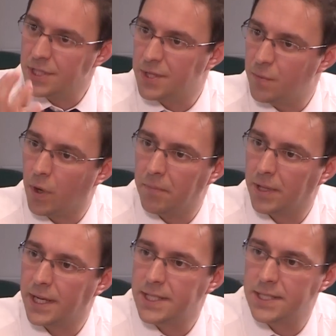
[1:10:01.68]
it's in one
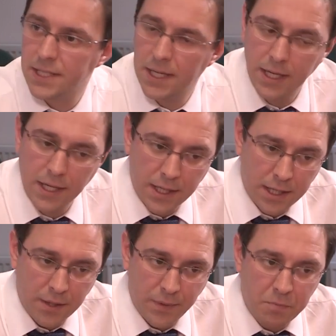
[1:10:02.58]
place,
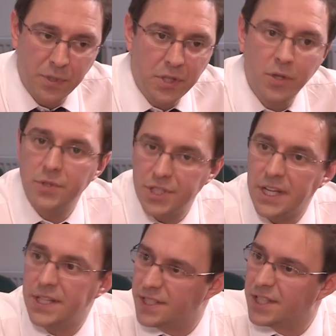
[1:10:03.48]
we do
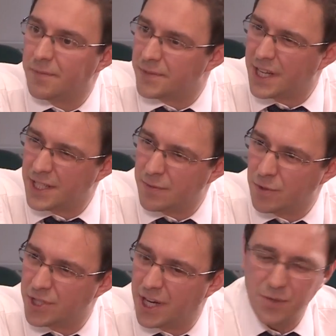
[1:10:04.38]
see some
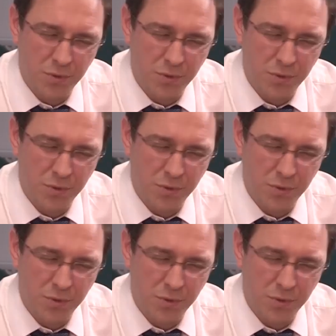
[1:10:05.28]
tangible change.